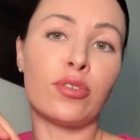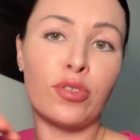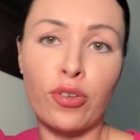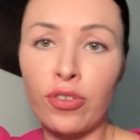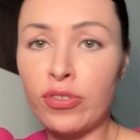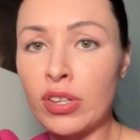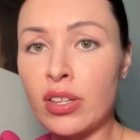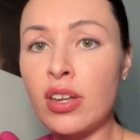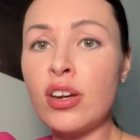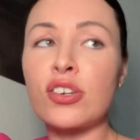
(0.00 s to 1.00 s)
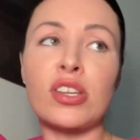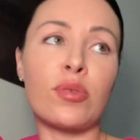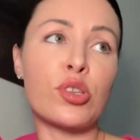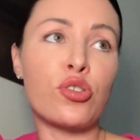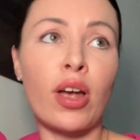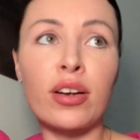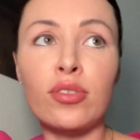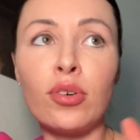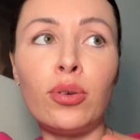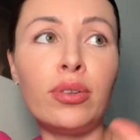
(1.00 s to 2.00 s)
For 15 years I was trying
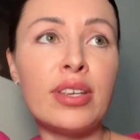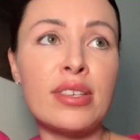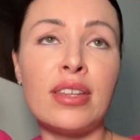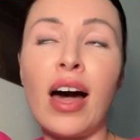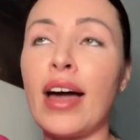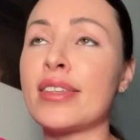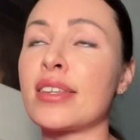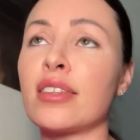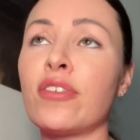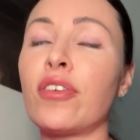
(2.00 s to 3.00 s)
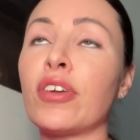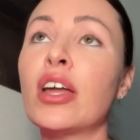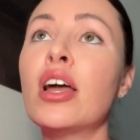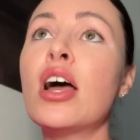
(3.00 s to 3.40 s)
all these diets and everything.